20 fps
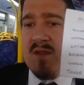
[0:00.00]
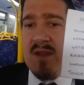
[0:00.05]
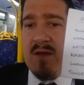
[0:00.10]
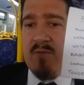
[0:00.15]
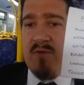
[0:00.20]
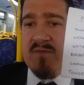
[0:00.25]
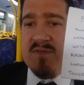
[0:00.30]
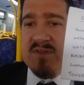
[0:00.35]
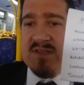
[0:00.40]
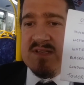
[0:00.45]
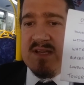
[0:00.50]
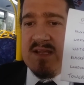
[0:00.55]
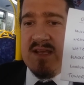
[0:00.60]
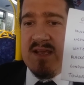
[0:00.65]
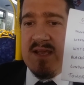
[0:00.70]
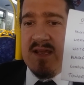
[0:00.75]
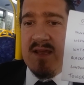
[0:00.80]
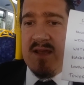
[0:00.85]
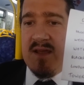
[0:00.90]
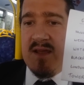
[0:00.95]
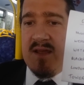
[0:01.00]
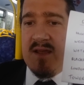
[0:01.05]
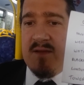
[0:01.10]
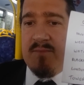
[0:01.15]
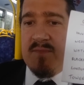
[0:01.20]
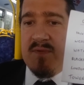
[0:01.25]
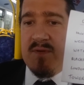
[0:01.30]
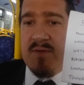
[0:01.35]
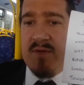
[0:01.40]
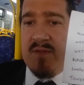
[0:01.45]
Now, obviously,
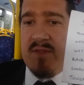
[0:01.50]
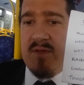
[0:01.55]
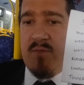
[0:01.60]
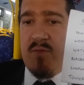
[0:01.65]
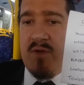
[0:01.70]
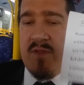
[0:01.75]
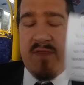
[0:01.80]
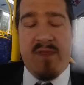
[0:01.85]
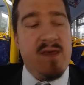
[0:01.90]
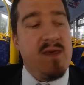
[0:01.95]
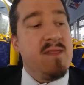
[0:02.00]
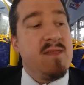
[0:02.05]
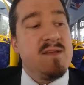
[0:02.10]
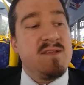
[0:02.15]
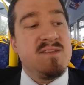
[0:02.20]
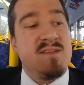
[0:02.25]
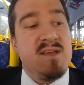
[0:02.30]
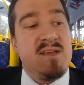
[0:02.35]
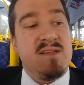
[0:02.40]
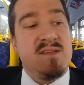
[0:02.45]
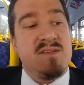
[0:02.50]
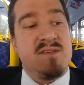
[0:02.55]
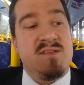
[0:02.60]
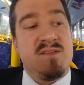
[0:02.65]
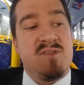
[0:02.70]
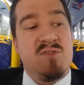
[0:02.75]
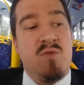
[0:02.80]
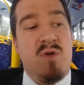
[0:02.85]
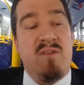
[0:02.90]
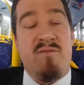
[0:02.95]
the one there that
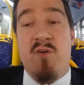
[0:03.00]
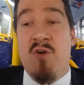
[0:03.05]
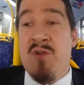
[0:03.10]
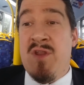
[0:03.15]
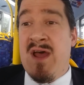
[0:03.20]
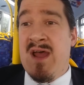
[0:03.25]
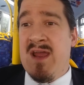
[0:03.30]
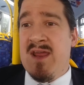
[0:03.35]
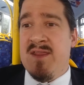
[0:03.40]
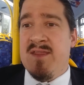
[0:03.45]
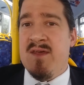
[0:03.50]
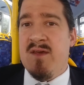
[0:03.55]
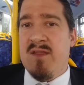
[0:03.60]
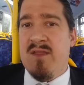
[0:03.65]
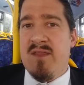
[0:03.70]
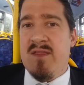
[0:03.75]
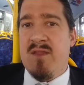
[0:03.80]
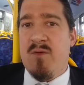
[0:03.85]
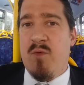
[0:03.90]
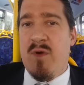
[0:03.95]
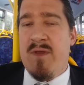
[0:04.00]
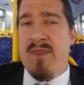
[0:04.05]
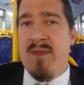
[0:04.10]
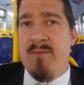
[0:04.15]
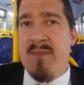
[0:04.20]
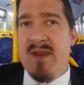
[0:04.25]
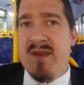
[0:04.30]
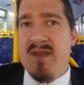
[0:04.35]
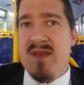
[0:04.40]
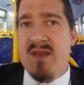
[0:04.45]
says 1209, when the
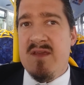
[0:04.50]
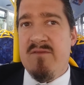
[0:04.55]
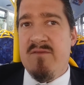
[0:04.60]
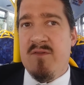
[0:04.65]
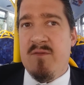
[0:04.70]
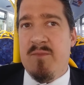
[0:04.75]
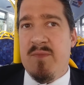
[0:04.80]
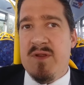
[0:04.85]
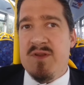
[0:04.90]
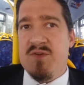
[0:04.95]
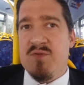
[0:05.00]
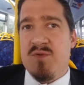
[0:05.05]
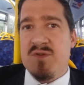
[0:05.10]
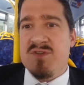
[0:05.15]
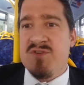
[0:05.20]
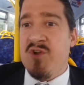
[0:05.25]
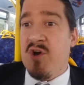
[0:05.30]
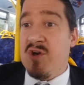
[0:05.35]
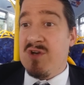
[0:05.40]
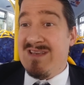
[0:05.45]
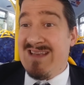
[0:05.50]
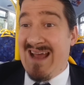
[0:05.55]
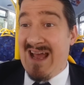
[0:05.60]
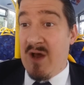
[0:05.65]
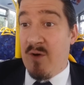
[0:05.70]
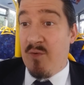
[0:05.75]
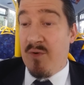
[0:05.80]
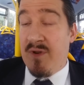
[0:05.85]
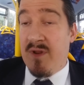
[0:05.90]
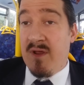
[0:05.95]
medieval bridge was knocked
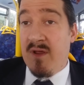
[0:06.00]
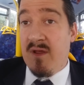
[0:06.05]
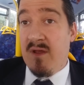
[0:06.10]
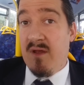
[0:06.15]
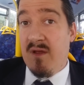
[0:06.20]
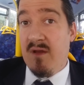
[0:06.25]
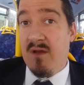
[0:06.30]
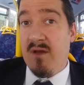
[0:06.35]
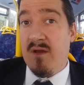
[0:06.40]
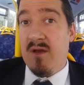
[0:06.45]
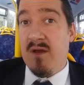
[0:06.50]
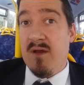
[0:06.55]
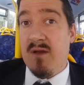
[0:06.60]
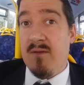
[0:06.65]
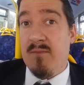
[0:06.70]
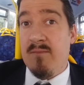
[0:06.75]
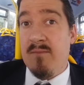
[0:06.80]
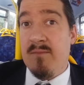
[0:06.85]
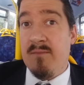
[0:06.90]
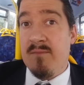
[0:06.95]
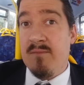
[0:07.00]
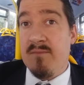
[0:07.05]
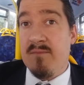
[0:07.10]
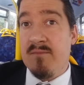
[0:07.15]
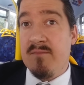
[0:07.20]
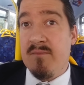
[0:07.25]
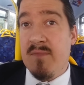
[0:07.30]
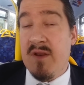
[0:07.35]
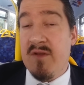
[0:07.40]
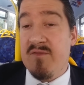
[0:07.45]
down, in
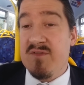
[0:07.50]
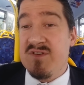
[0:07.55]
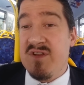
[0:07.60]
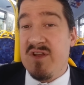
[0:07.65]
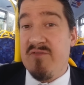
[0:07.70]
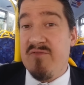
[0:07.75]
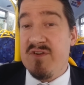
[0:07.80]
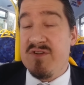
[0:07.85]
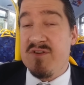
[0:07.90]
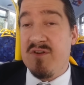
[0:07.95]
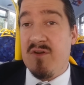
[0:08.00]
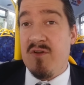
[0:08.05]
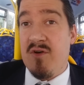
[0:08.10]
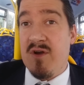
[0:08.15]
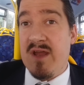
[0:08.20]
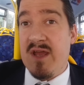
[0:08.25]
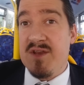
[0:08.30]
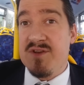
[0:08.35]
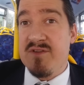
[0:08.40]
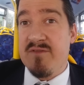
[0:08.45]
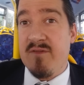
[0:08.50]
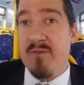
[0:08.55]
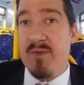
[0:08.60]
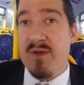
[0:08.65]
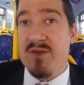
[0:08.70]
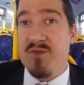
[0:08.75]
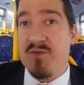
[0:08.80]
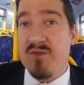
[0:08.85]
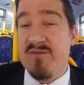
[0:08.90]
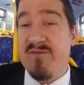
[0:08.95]
other words, the original location of the
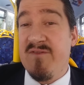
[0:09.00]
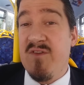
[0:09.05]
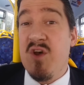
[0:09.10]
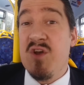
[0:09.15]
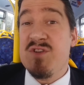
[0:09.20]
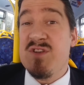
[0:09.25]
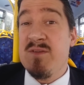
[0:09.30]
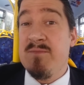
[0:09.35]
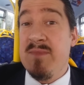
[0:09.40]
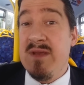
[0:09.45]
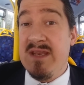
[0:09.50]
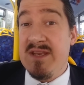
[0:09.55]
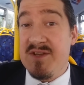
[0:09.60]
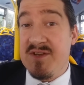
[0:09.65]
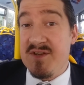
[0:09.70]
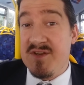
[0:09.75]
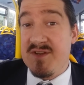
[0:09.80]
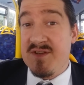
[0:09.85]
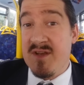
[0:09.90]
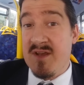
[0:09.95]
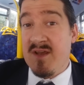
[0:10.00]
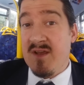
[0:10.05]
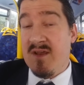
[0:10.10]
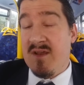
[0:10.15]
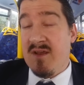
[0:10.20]
bridge was 30 metres